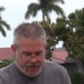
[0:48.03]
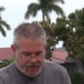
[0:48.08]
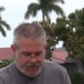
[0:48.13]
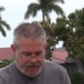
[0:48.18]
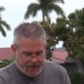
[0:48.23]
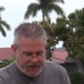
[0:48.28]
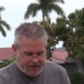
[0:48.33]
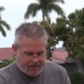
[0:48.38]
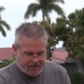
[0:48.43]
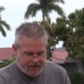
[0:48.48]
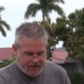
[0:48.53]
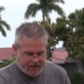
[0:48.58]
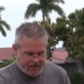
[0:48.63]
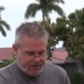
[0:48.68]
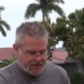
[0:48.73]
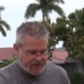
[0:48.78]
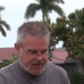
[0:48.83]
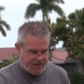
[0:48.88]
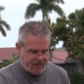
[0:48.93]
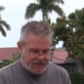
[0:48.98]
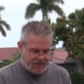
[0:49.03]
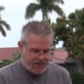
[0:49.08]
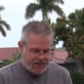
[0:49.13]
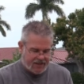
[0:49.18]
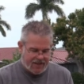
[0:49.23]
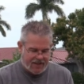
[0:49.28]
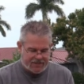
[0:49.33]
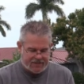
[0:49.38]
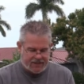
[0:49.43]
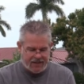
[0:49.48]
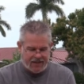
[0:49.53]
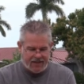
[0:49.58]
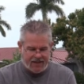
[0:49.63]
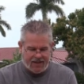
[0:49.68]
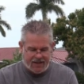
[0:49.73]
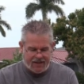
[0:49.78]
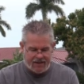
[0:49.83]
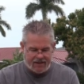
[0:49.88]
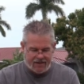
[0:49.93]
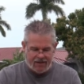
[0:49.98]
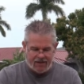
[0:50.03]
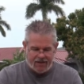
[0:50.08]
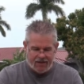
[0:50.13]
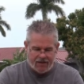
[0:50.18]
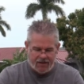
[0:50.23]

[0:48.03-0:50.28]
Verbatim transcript: The idea is that's going to get it